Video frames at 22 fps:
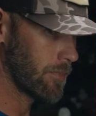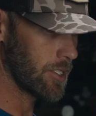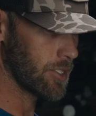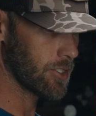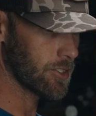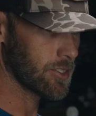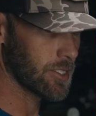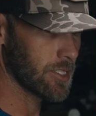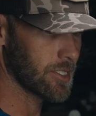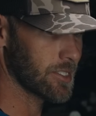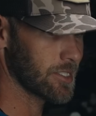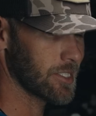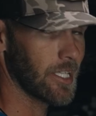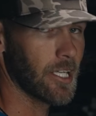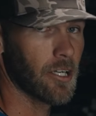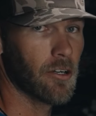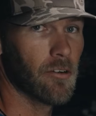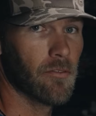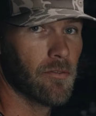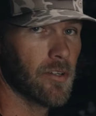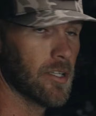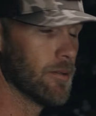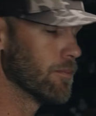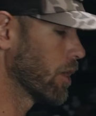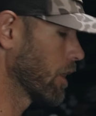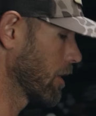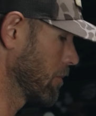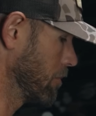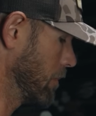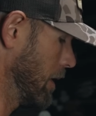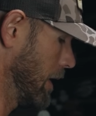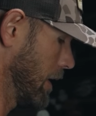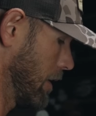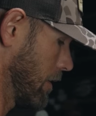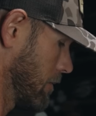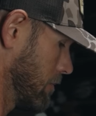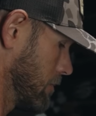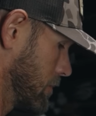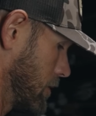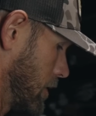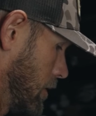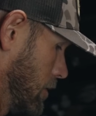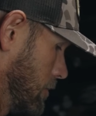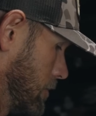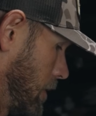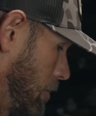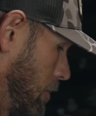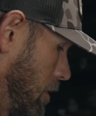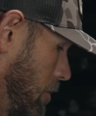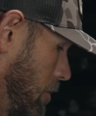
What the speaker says: just a single V-bar better. So I'm